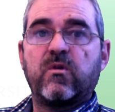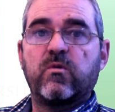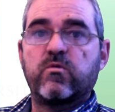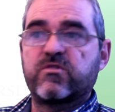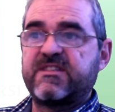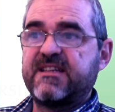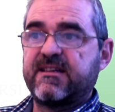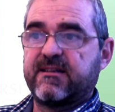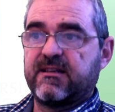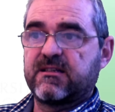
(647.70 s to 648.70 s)
whose
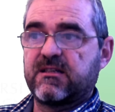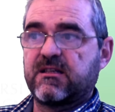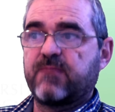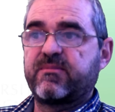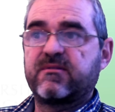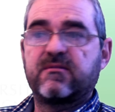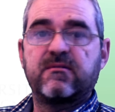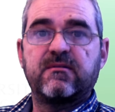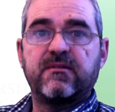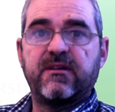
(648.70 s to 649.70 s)
general setup
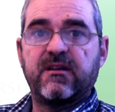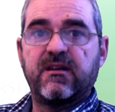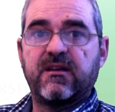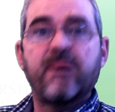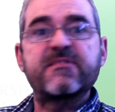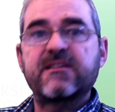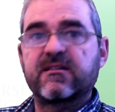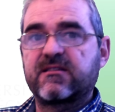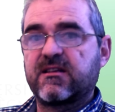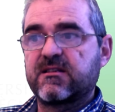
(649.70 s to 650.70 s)
in
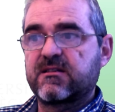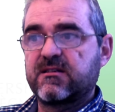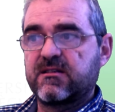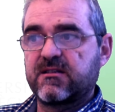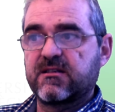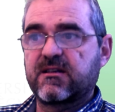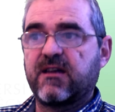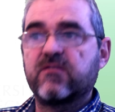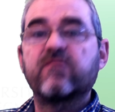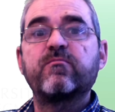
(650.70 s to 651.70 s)
abstract sense is this
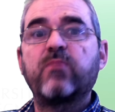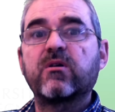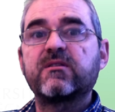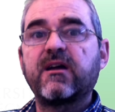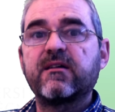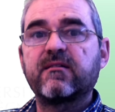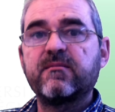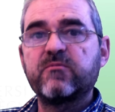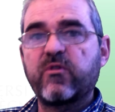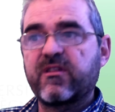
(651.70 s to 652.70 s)
kind of block
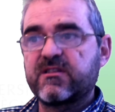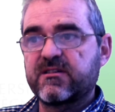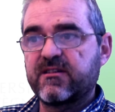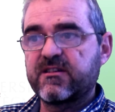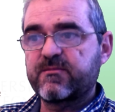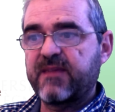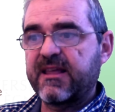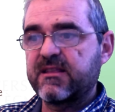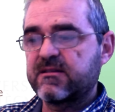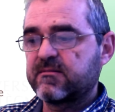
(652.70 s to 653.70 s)
diagram with a generalized
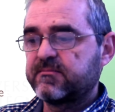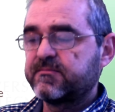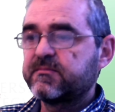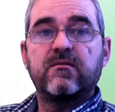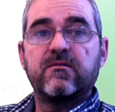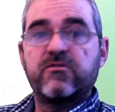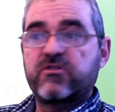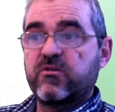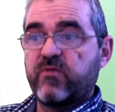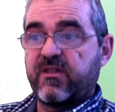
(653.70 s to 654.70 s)
plant.
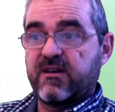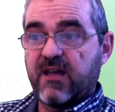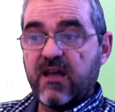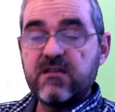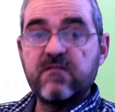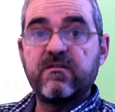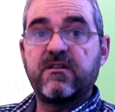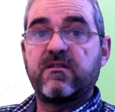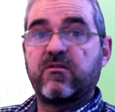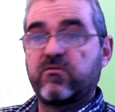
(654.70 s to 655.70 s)
So with an
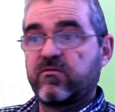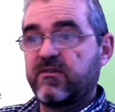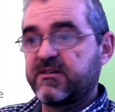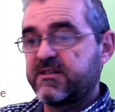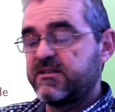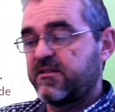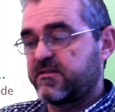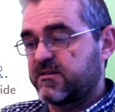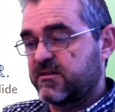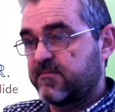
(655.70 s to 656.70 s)
H-infinity controller
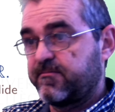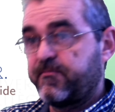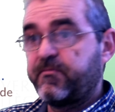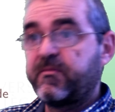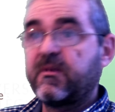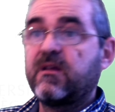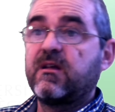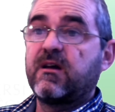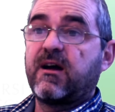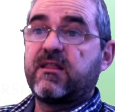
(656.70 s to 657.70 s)
synthesis
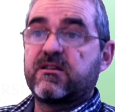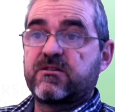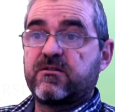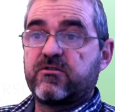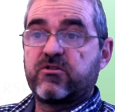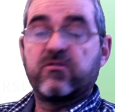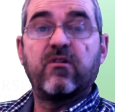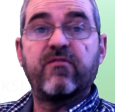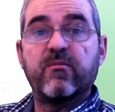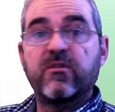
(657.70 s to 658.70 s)
and the search
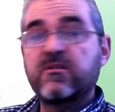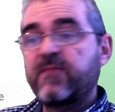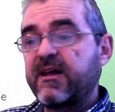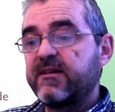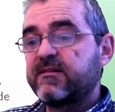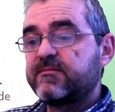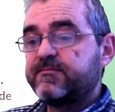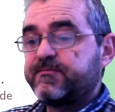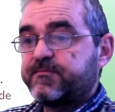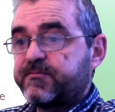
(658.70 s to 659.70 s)
of the multiplier,
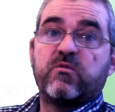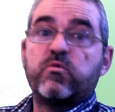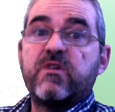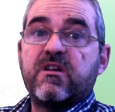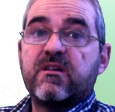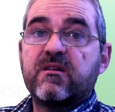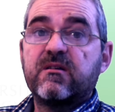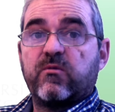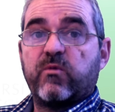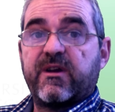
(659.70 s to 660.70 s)
we
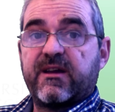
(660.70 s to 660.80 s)
were